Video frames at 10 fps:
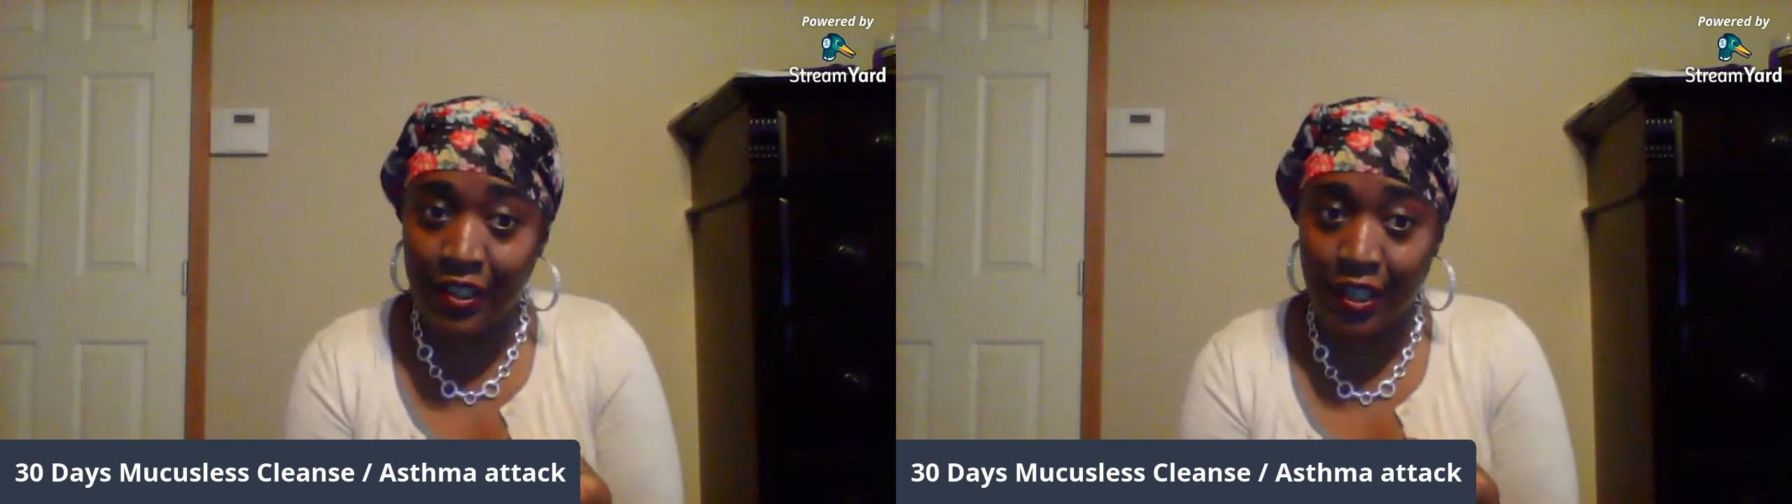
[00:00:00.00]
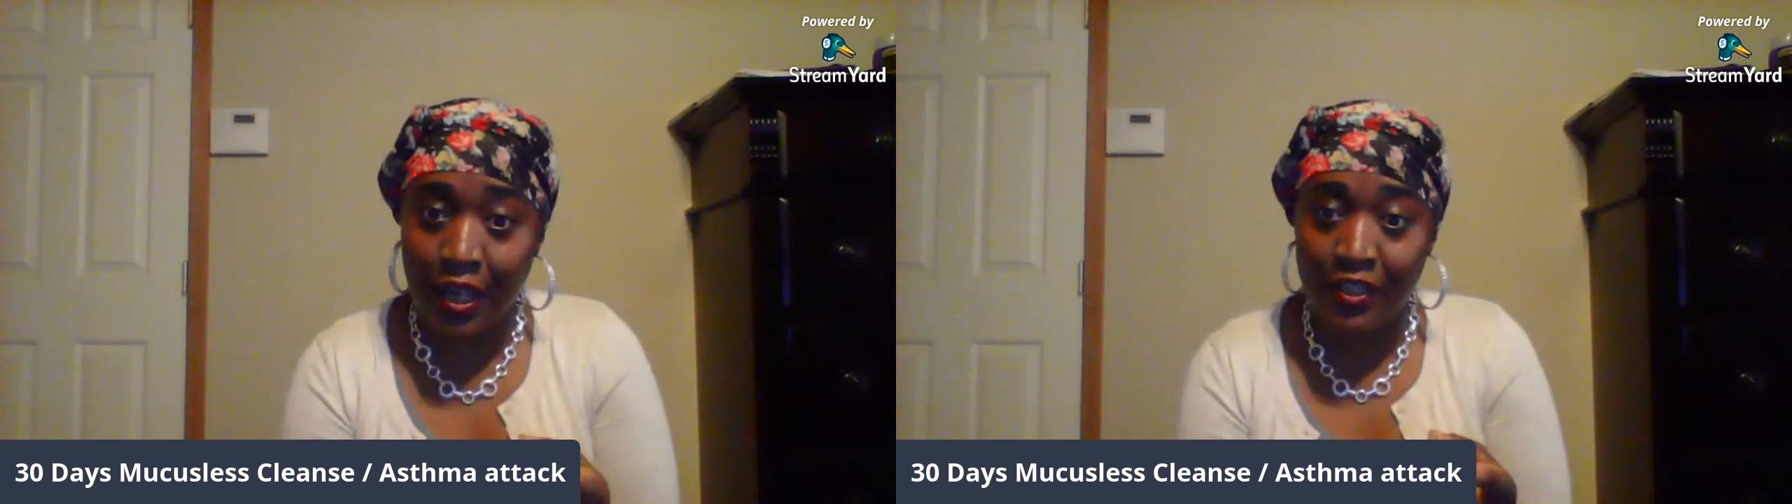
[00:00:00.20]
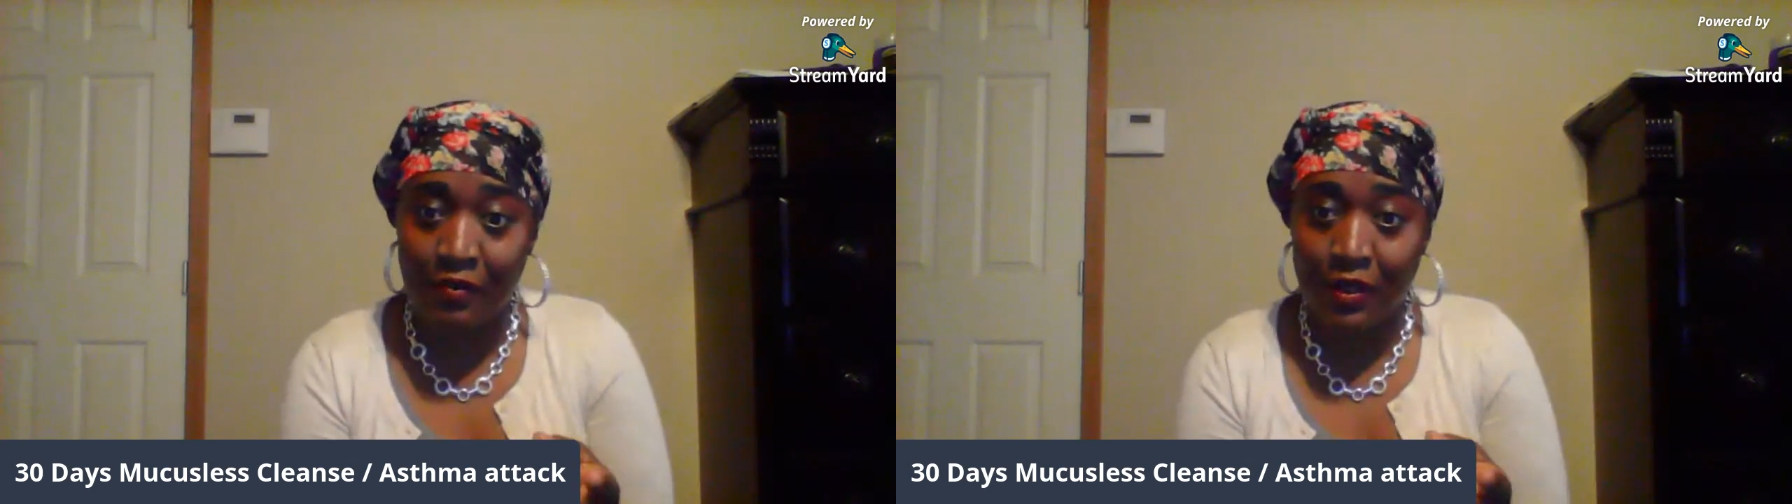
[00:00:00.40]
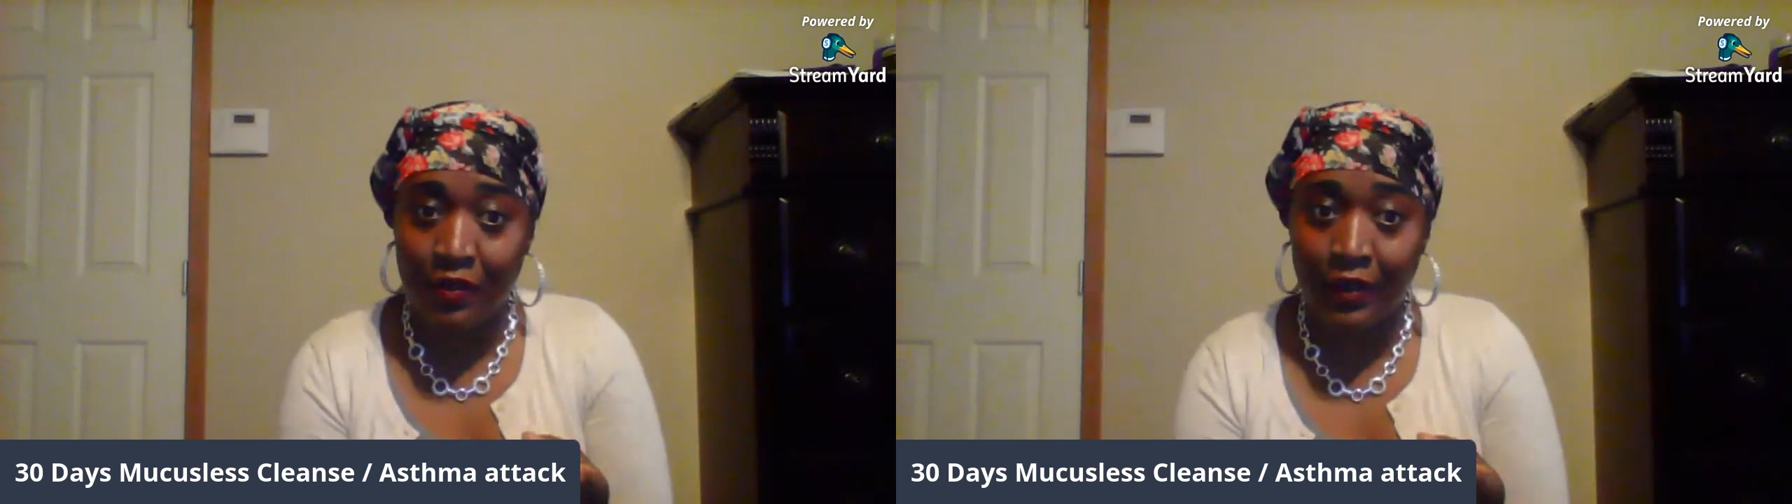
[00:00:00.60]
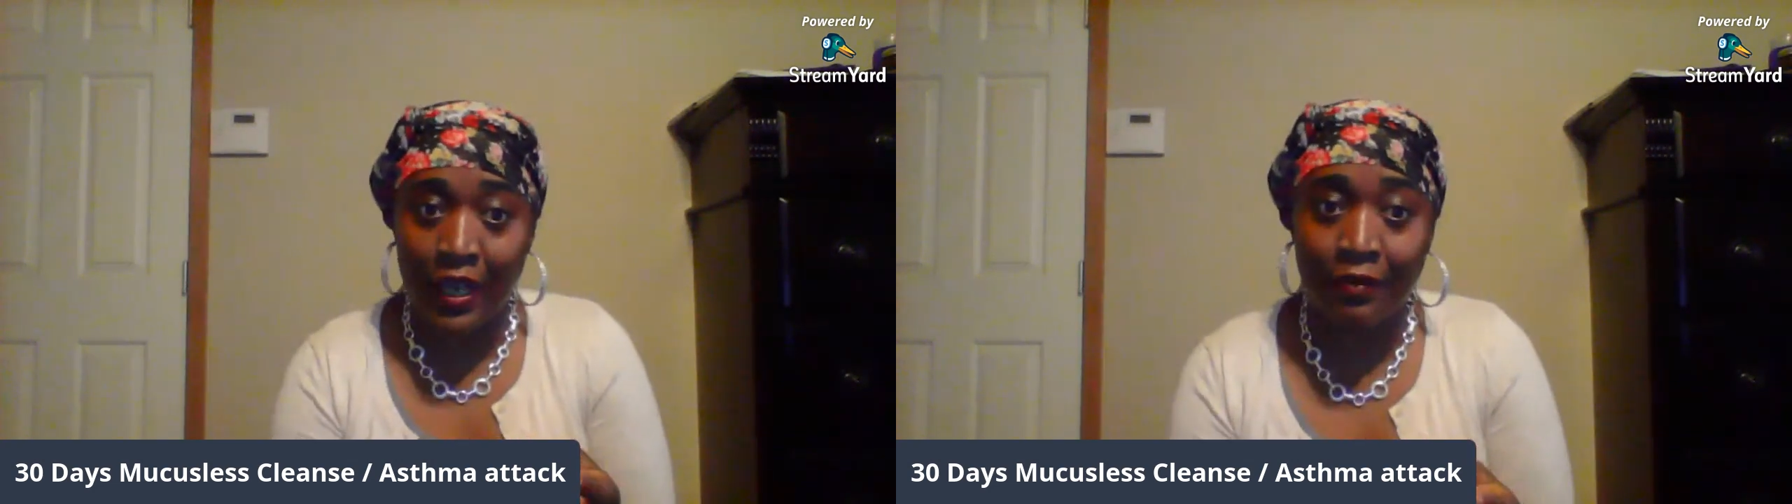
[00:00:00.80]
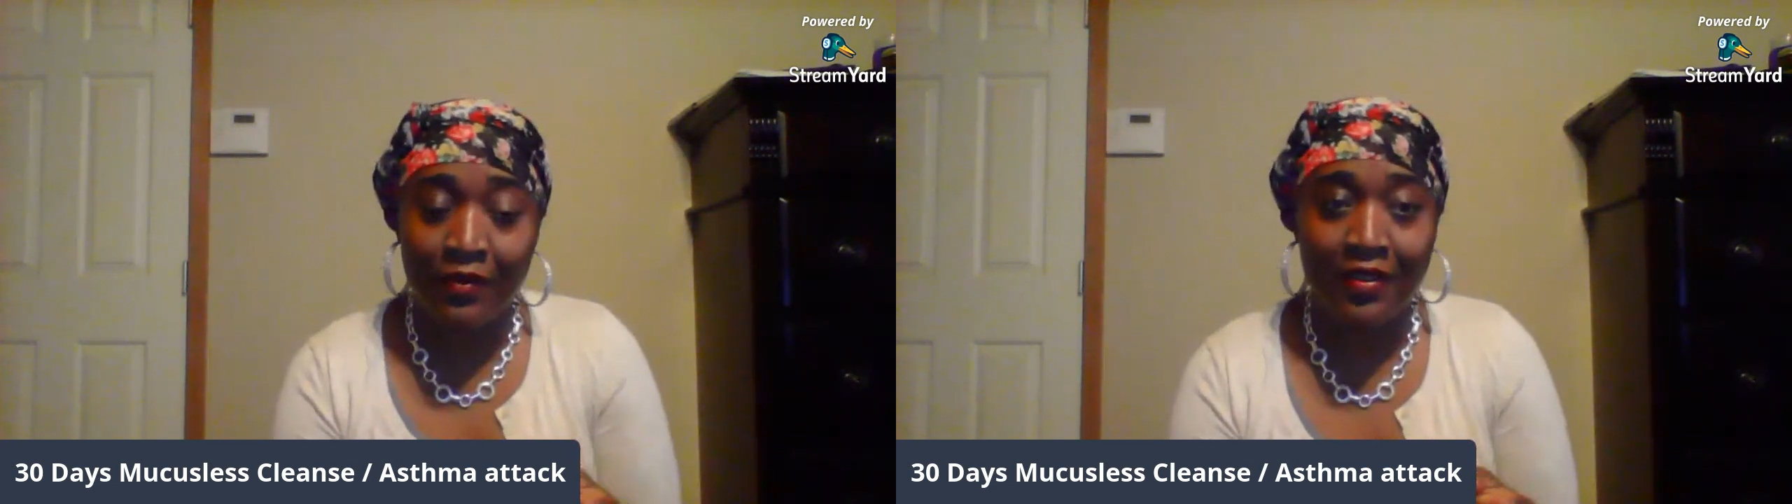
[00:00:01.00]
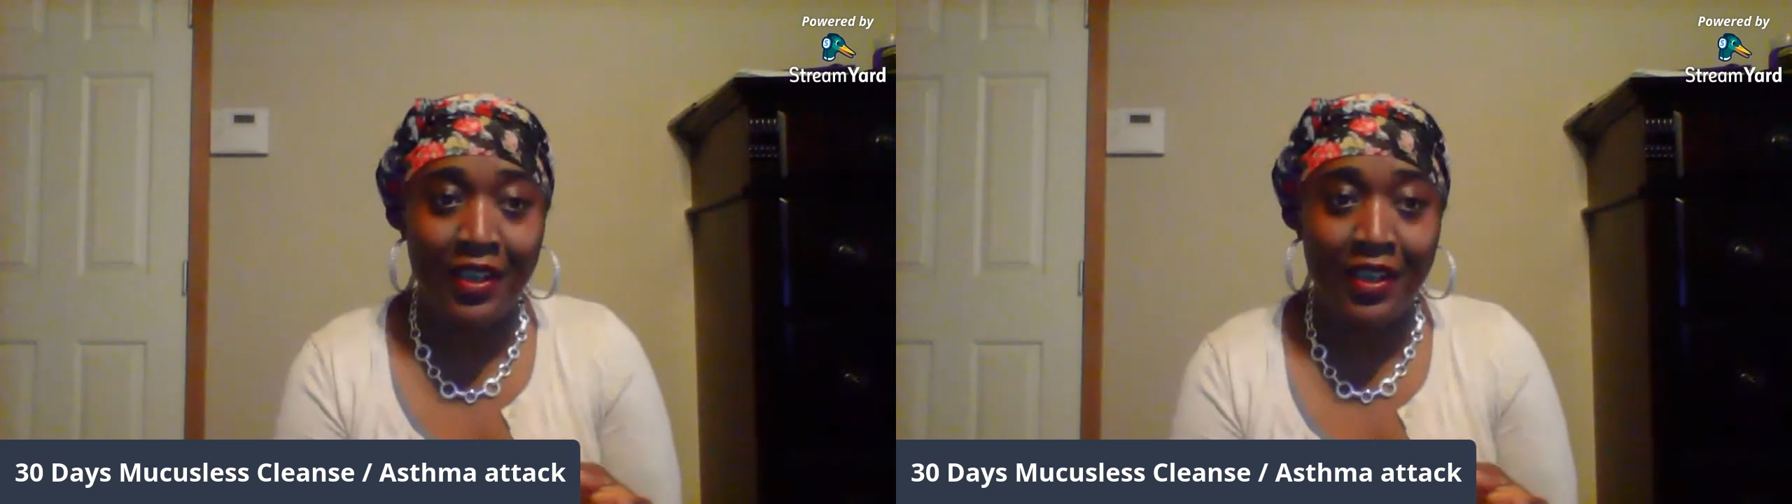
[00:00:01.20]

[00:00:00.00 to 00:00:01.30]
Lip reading: to your husband, okay?